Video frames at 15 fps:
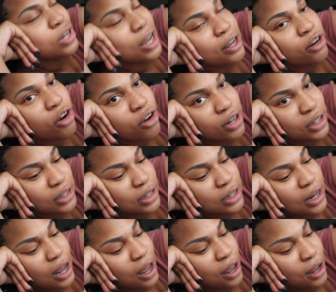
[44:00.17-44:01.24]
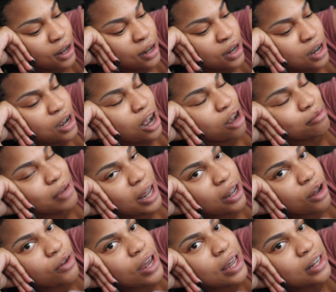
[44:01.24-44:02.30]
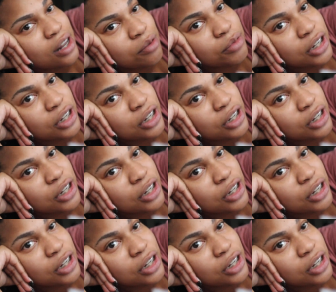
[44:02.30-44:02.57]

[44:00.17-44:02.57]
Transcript: later on in the day, I'm like, okay, let